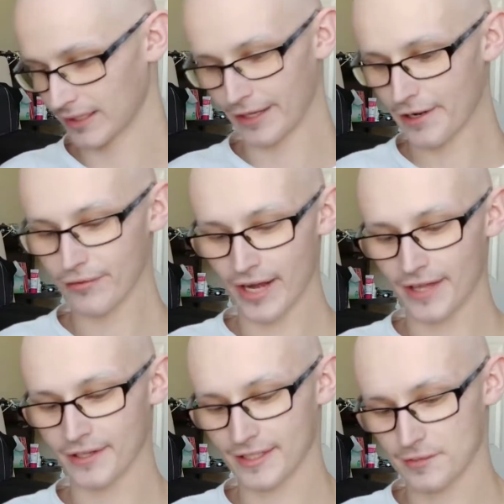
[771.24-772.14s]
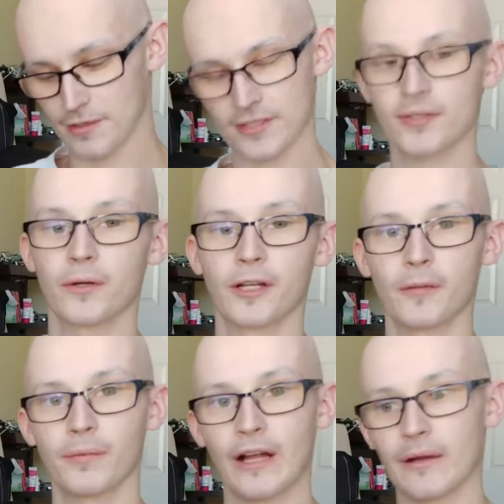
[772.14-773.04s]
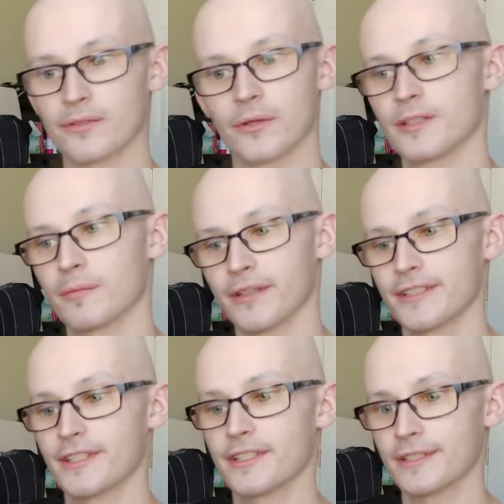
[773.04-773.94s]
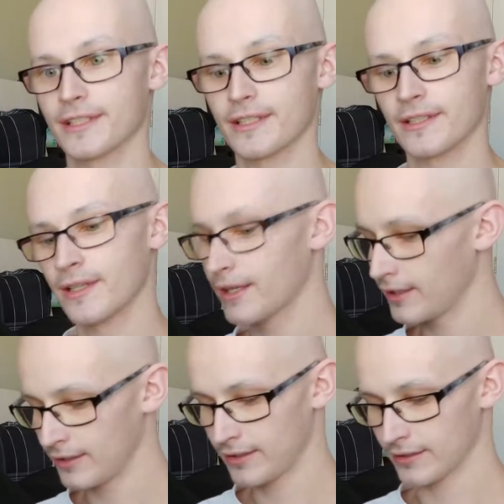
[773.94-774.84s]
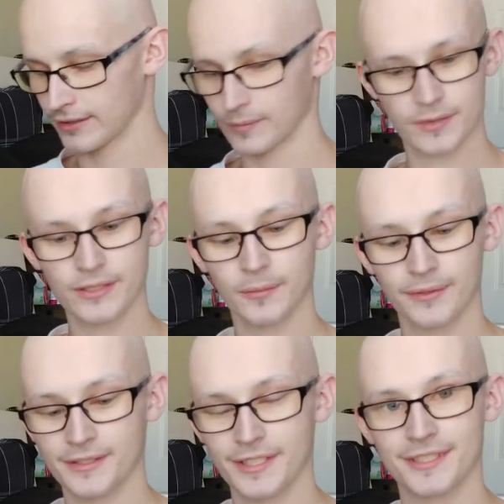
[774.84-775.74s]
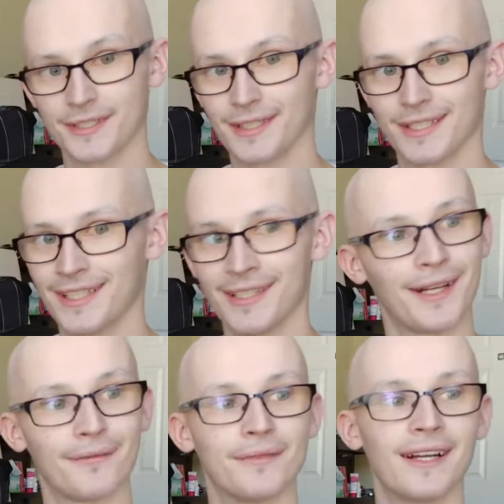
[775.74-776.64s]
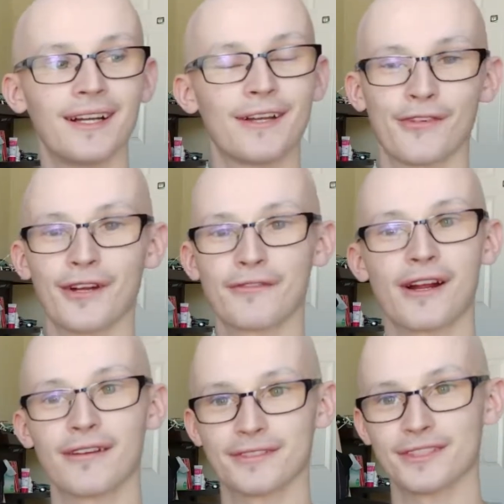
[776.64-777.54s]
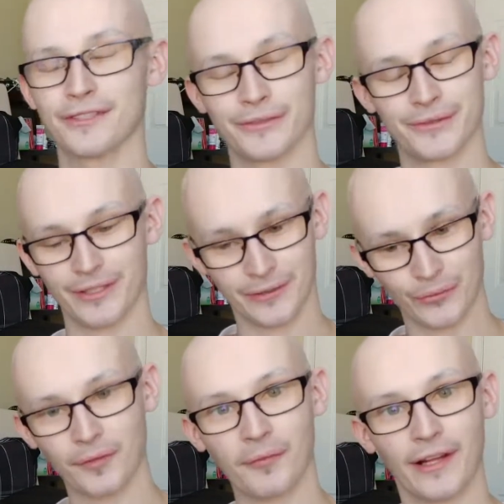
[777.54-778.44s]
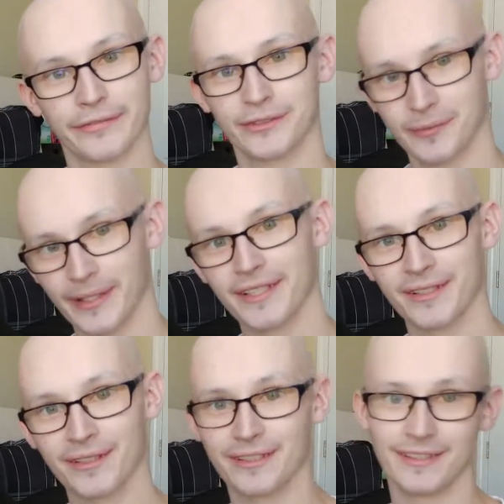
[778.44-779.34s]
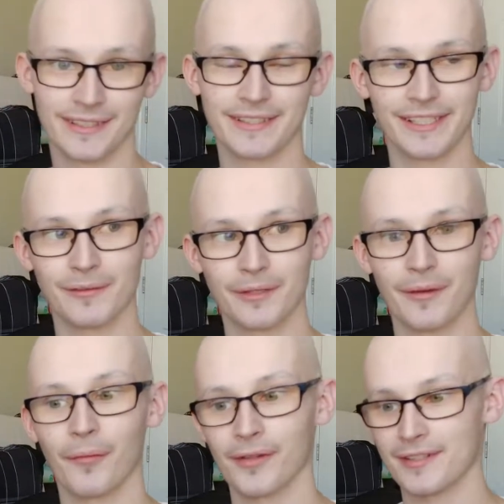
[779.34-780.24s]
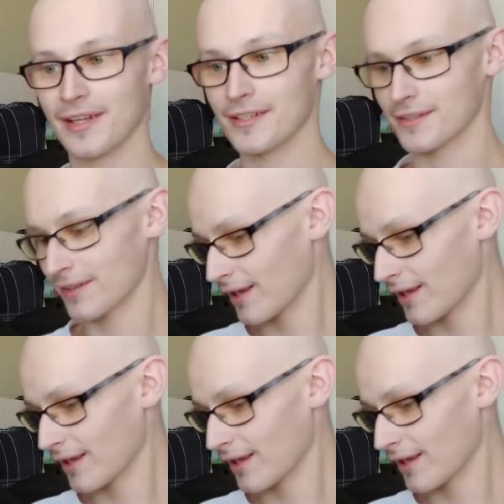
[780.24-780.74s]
I never had an Xbox growing up. I was always a PlayStation kid. I'm still a PlayStation kid. If I ever have to choose what platform I'm getting it on, it's gonna be my PlayStation.